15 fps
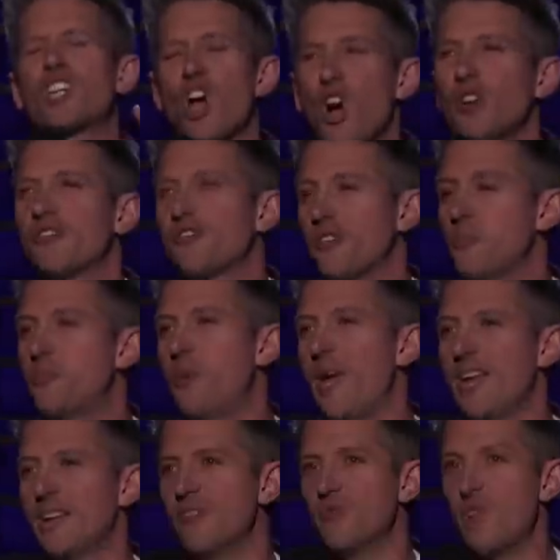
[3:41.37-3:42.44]
God
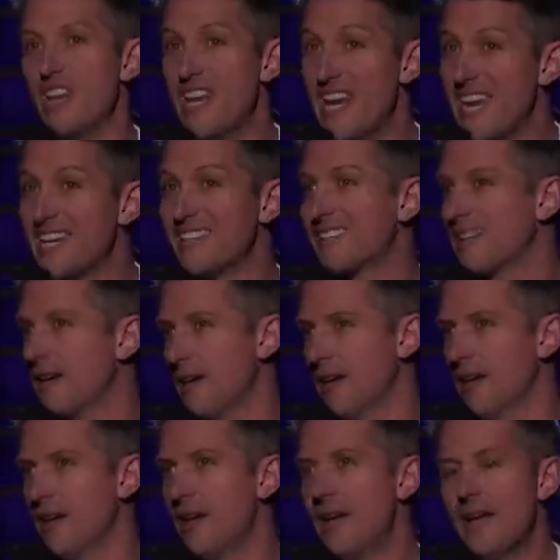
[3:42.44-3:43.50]
forbid, relate to
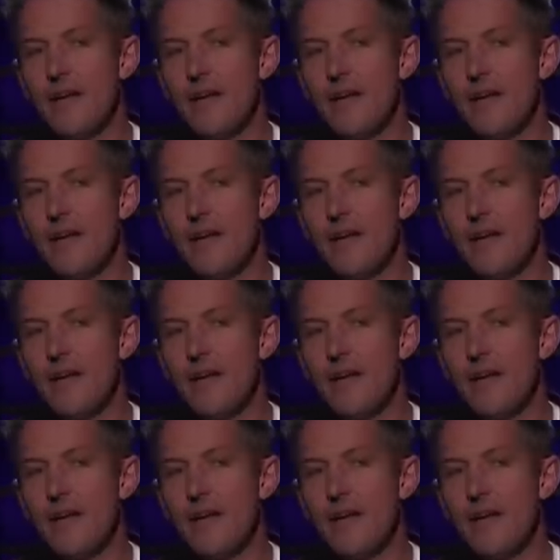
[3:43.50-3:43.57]
her.